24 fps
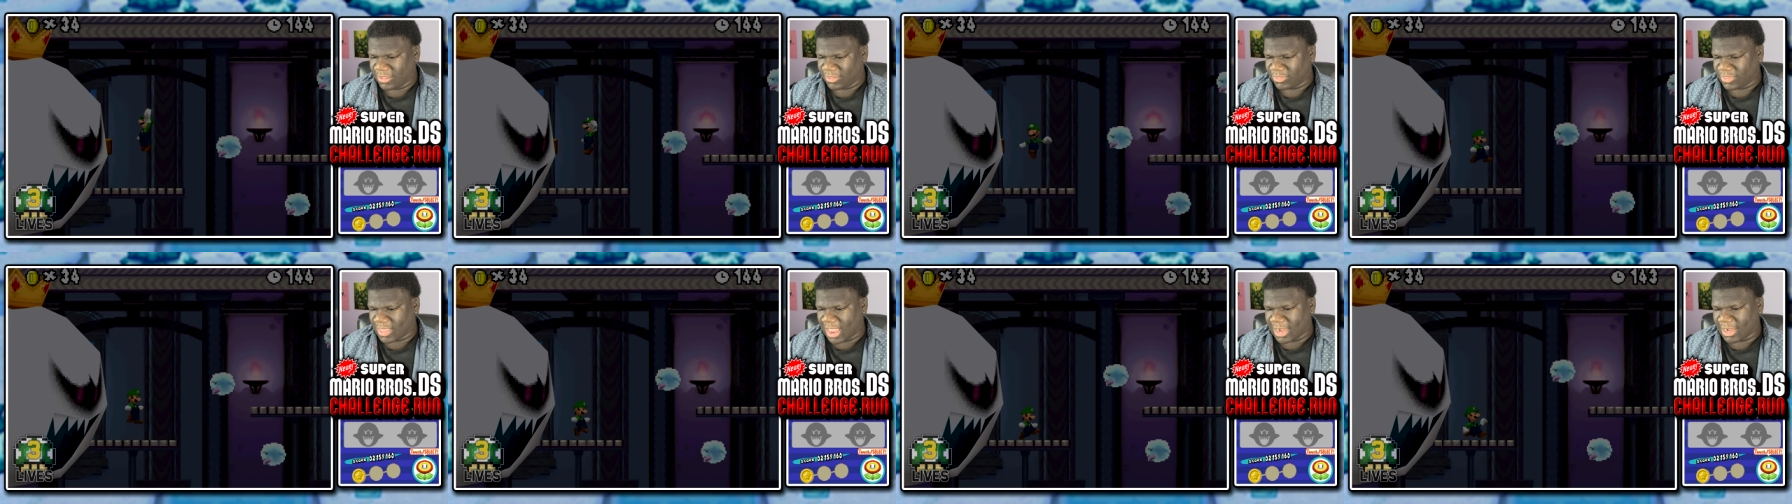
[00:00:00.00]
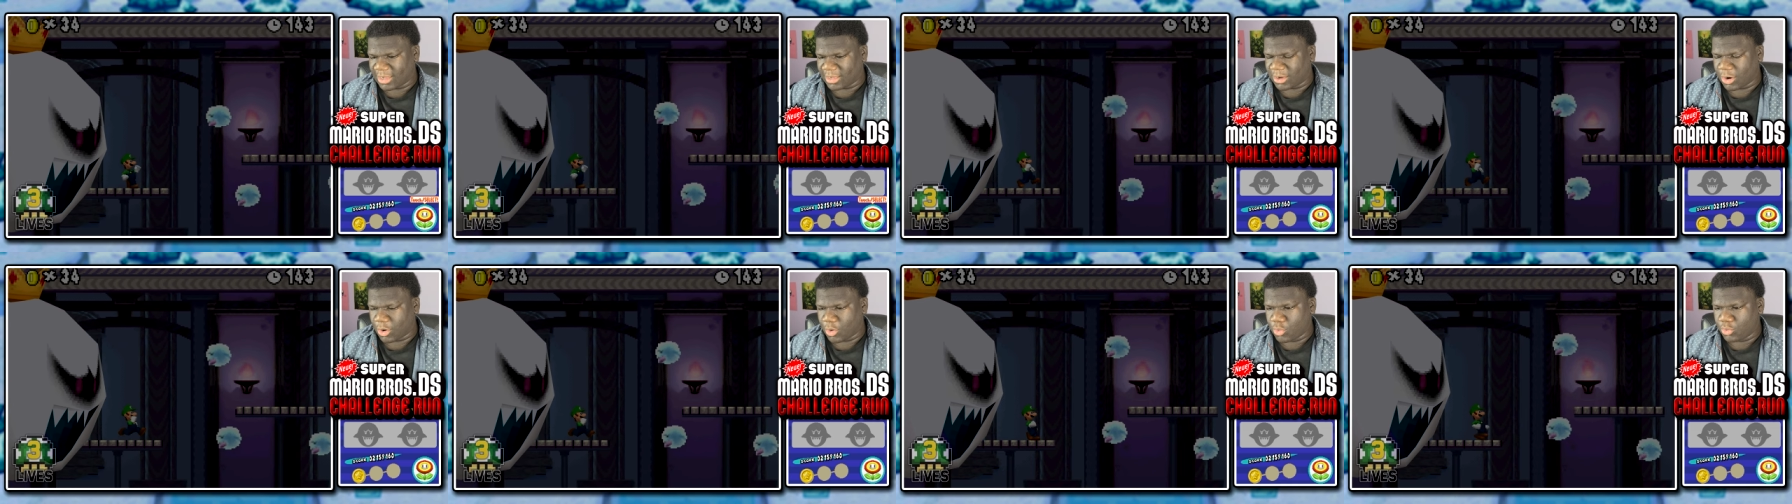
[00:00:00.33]

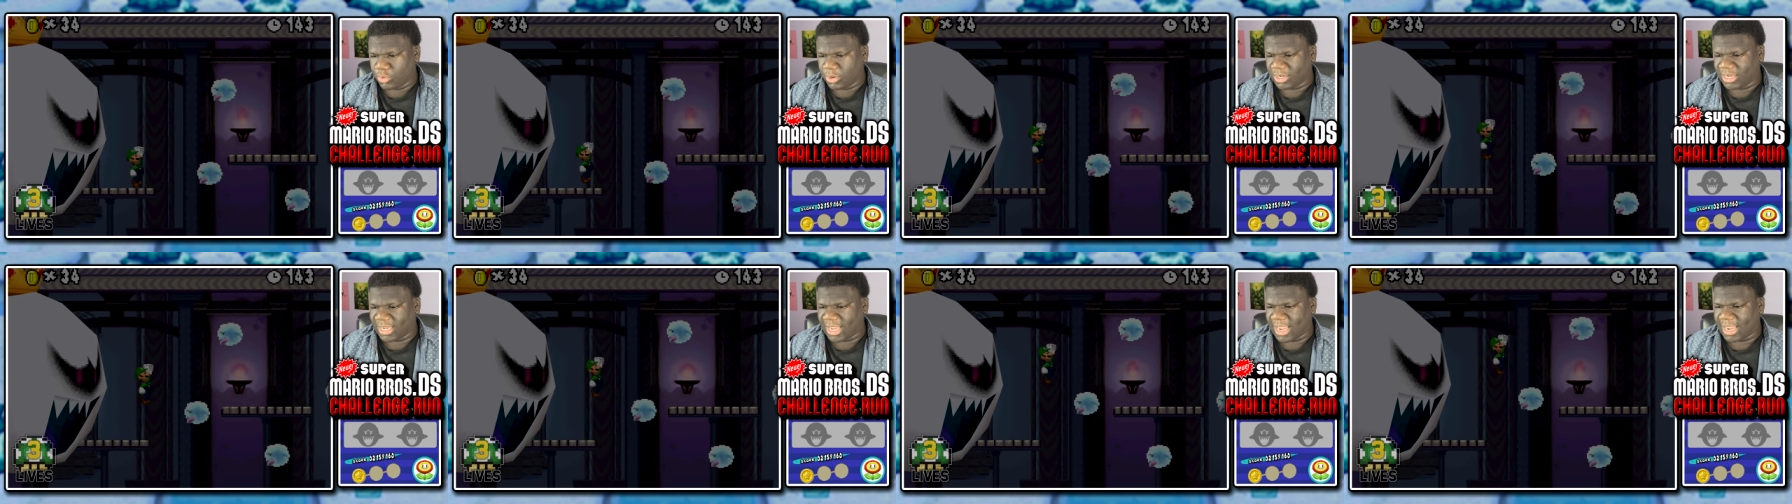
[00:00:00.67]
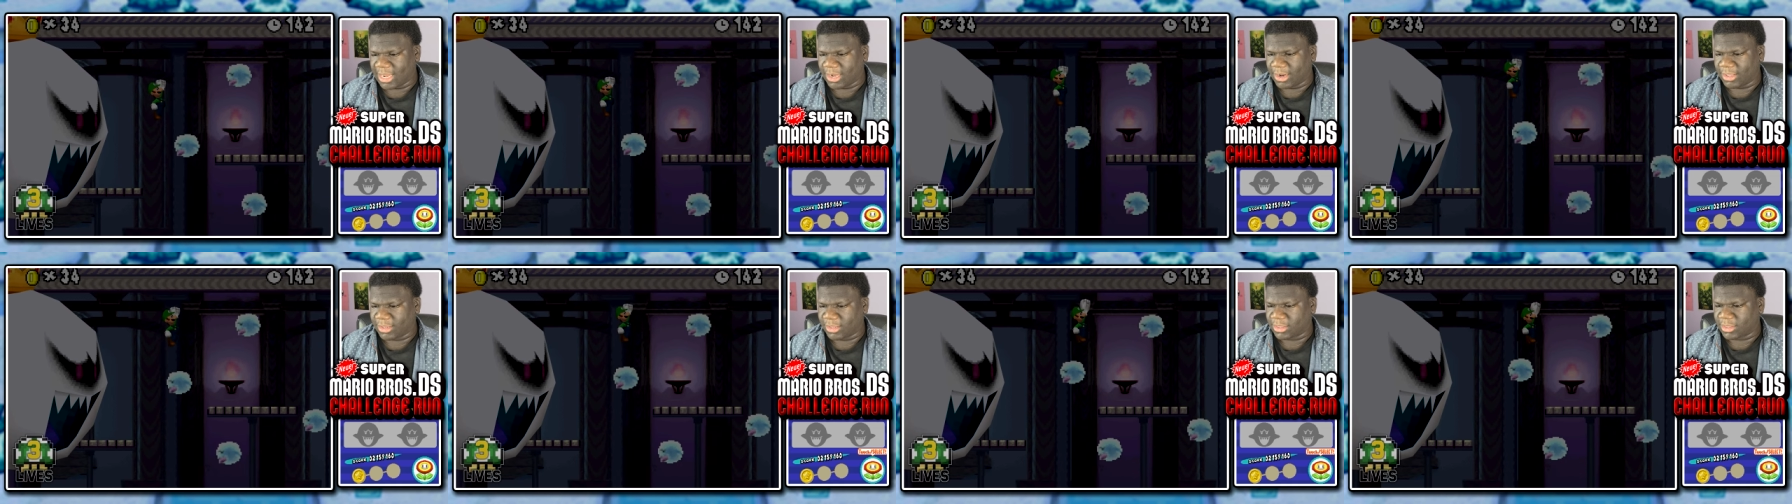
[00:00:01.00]
That totally
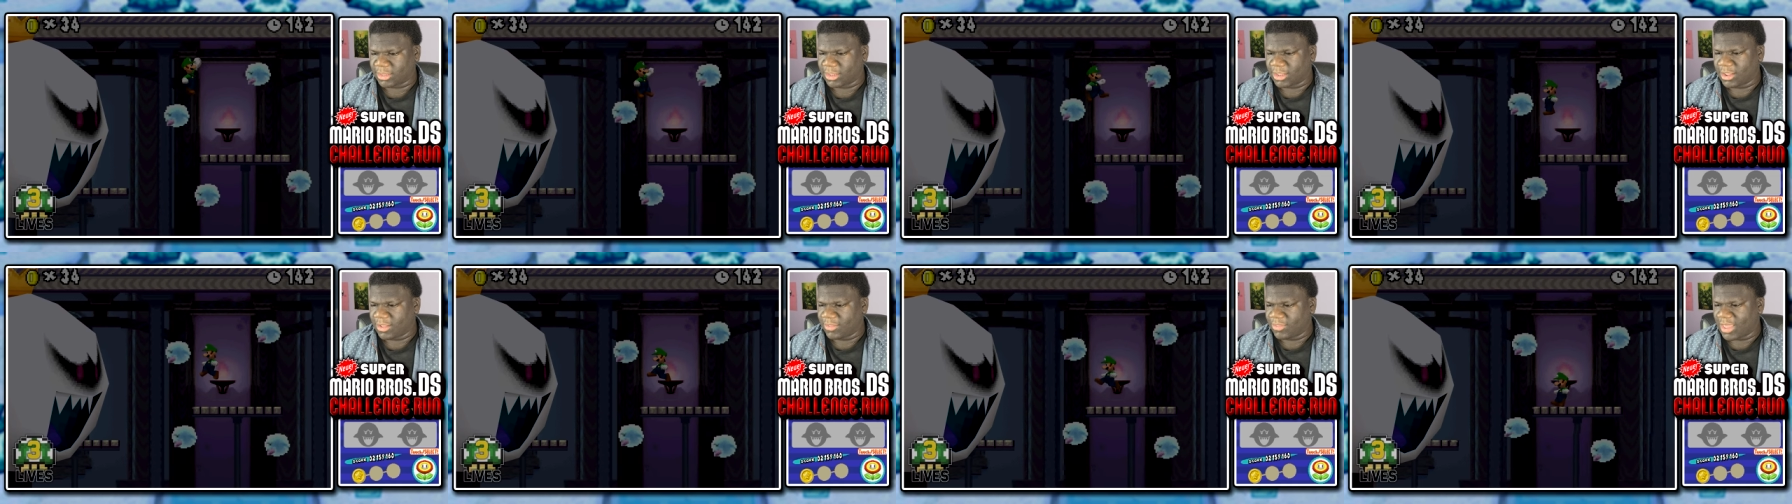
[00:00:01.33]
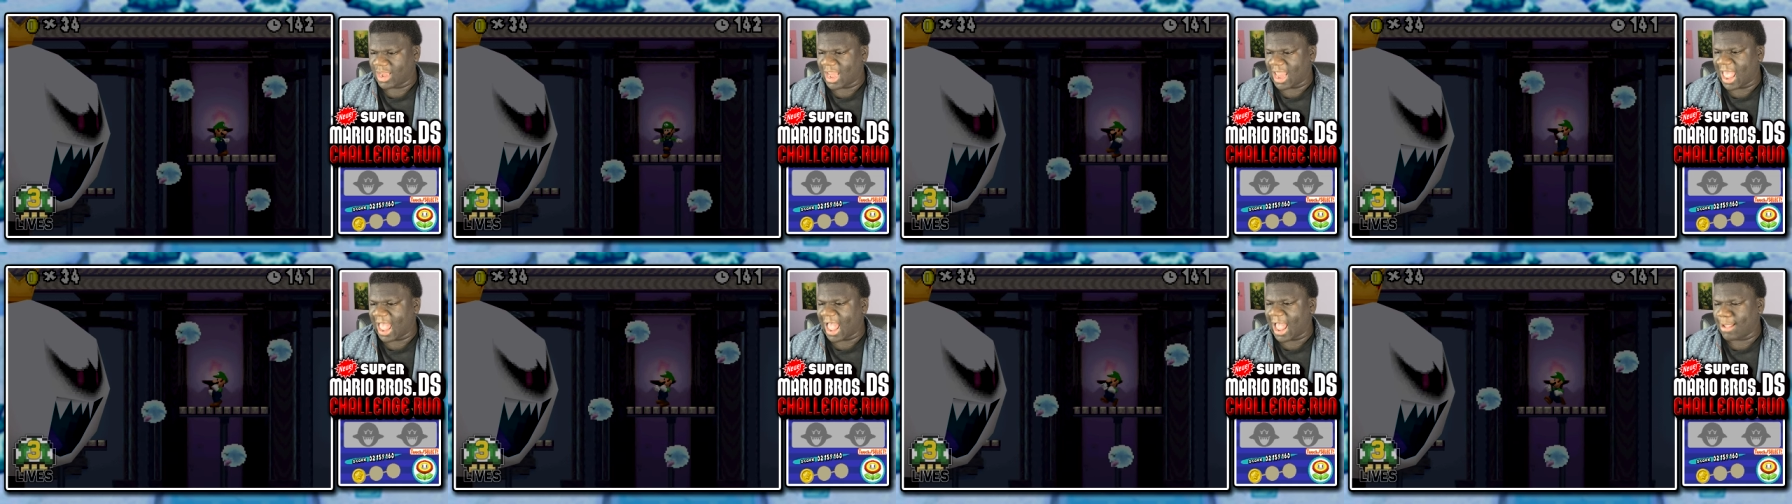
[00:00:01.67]
hit us. That
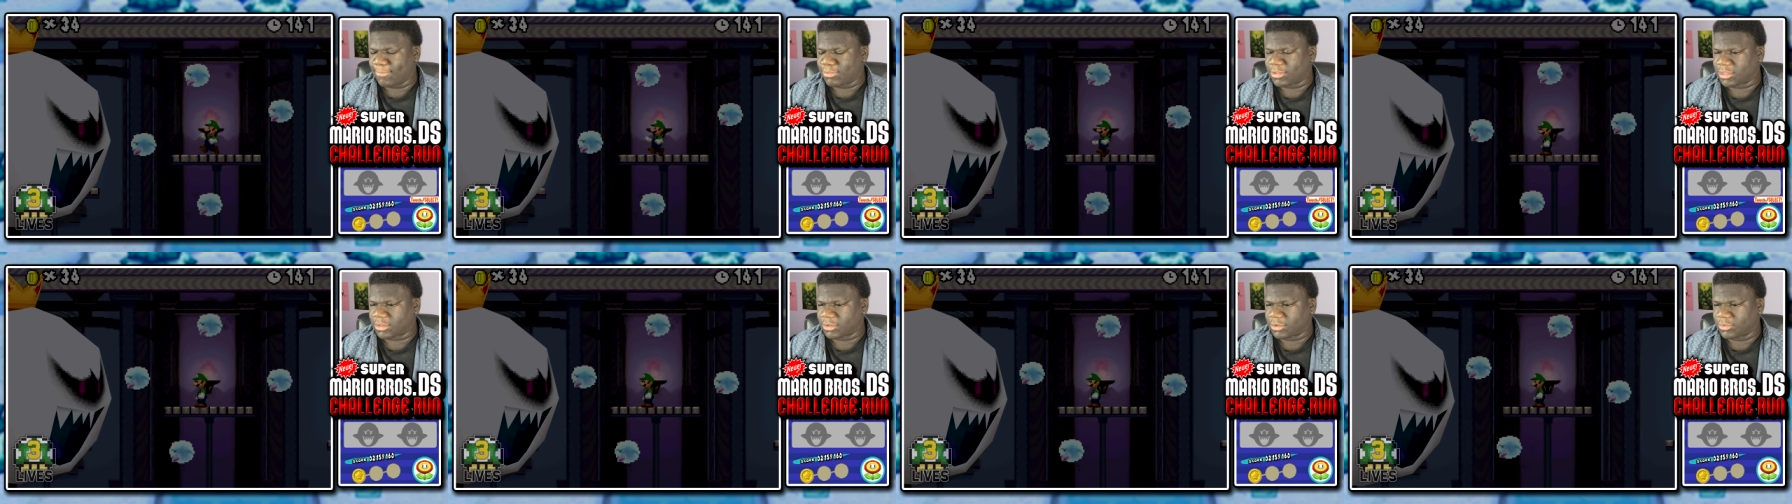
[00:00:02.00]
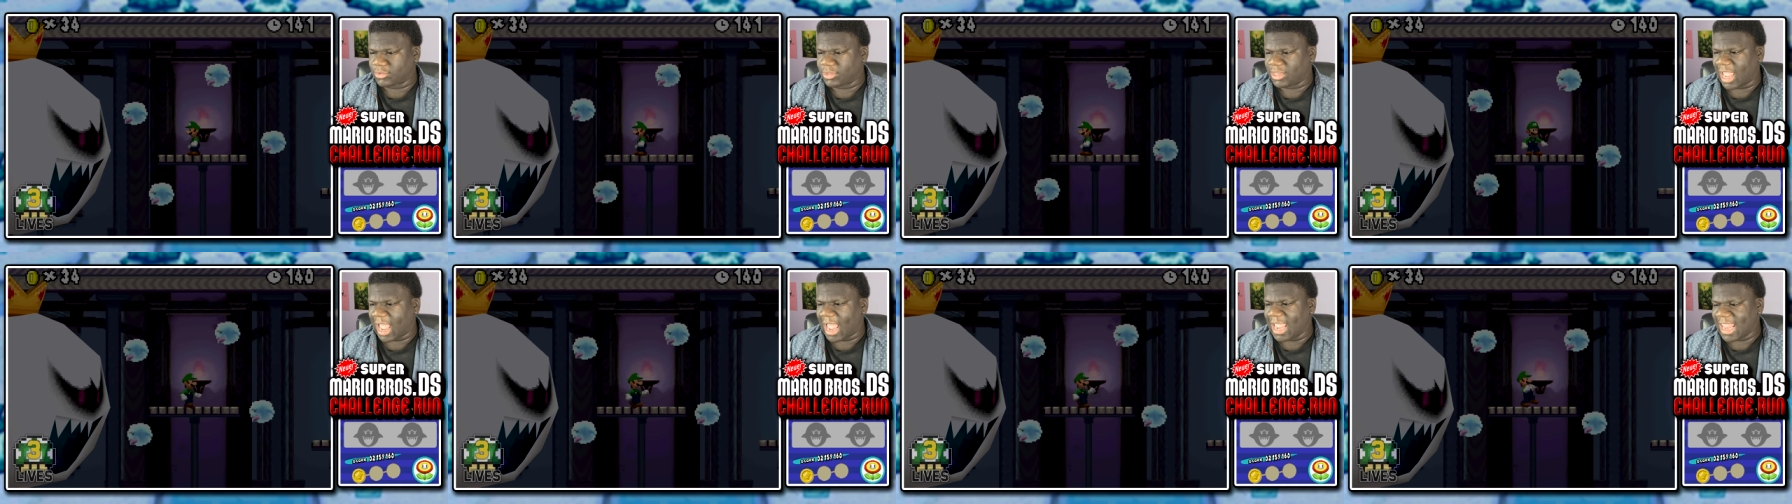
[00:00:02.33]

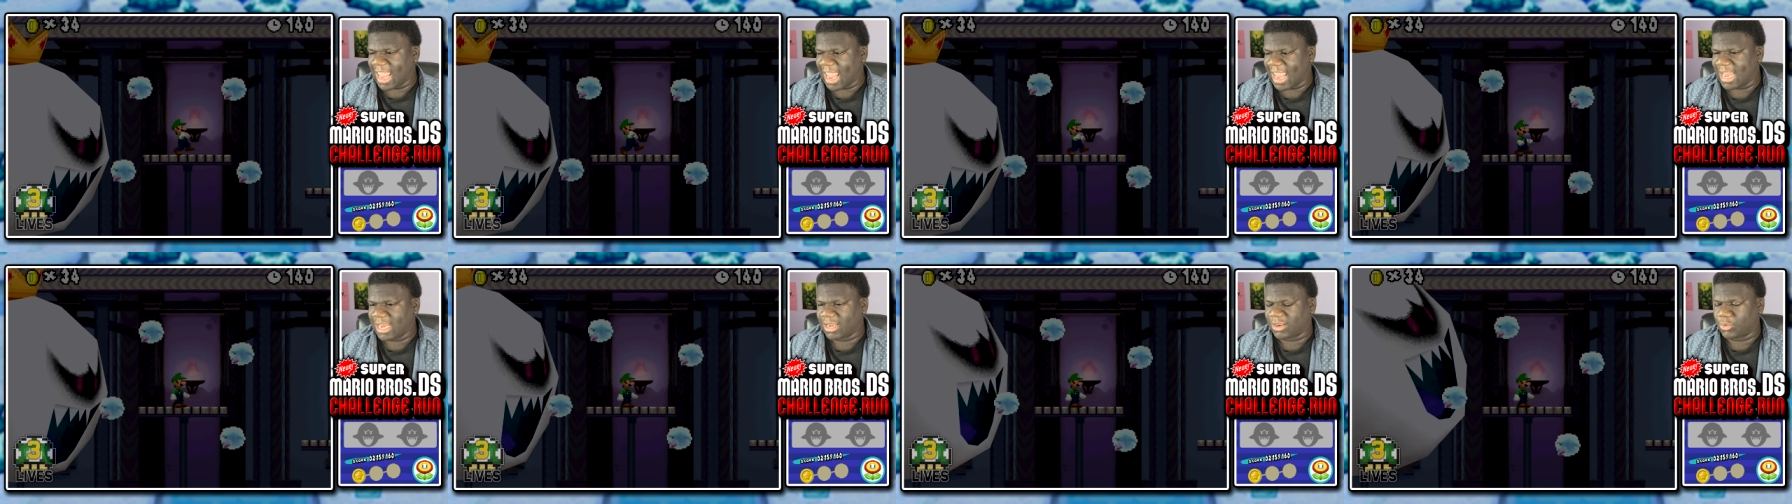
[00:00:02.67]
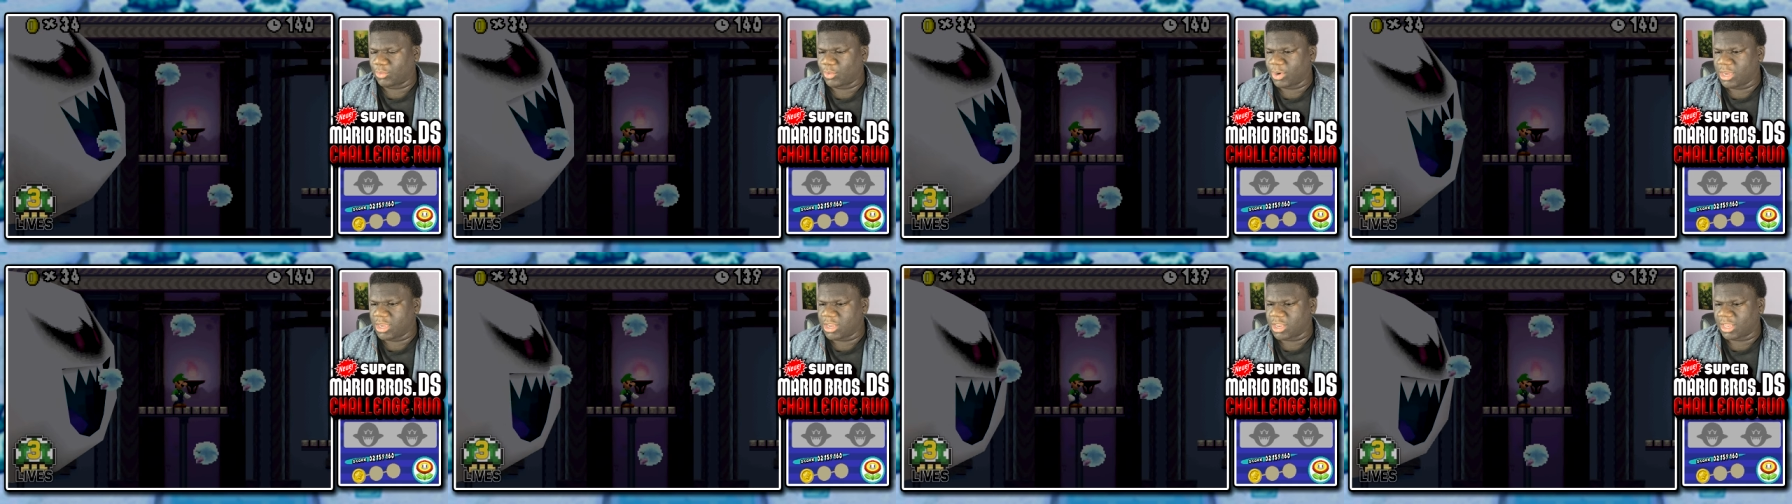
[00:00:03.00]
absolutely, I hate
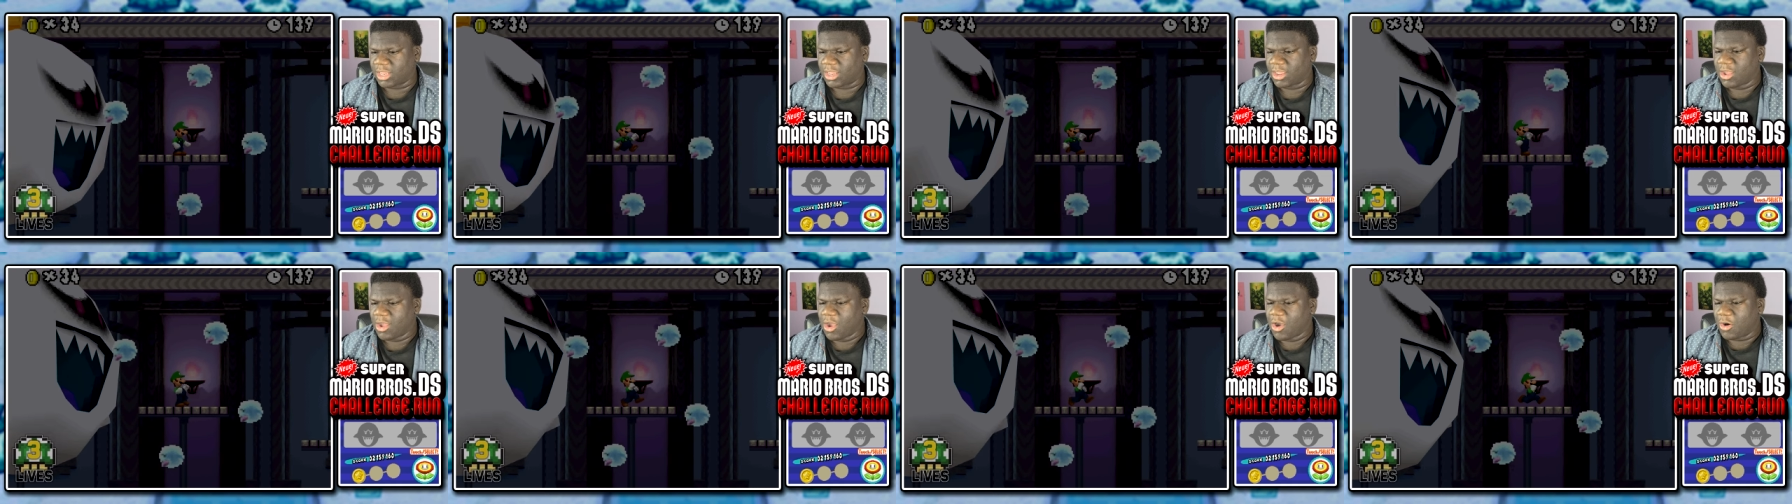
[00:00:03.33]
Luigi.